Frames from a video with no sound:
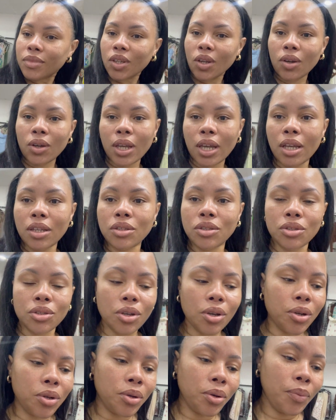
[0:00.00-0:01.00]
Okay,
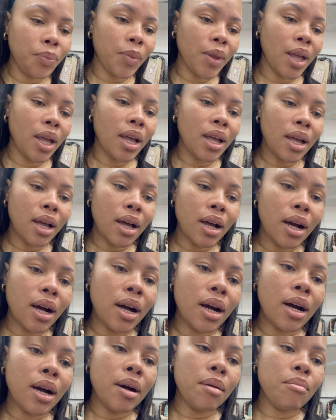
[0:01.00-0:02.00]
so
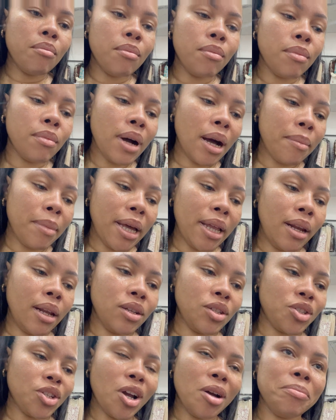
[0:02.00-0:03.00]
I'm at a
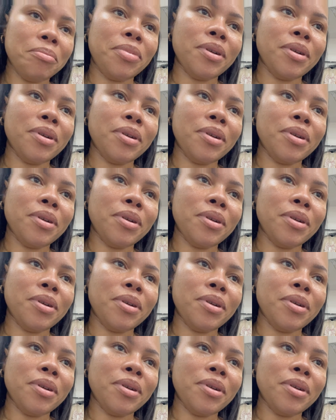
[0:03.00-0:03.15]
shop.